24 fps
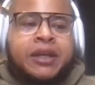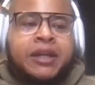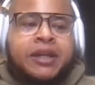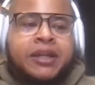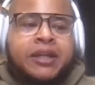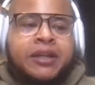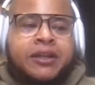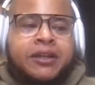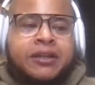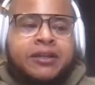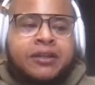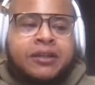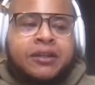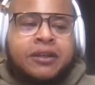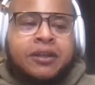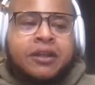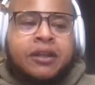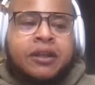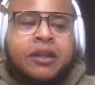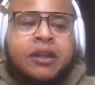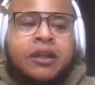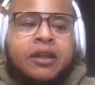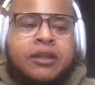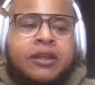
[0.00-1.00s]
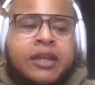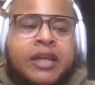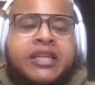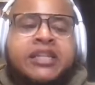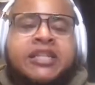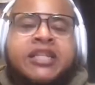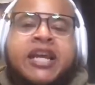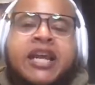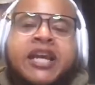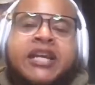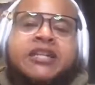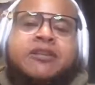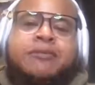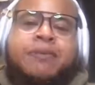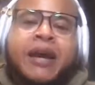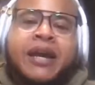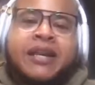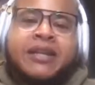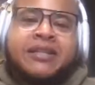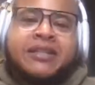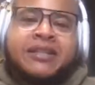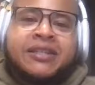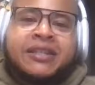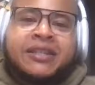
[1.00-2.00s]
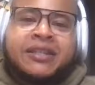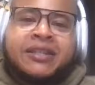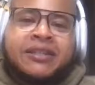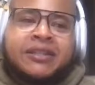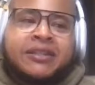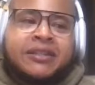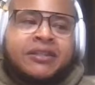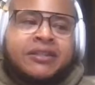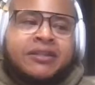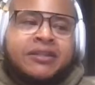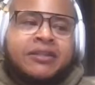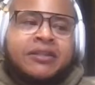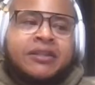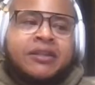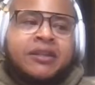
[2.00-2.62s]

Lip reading: clear. They change by the season.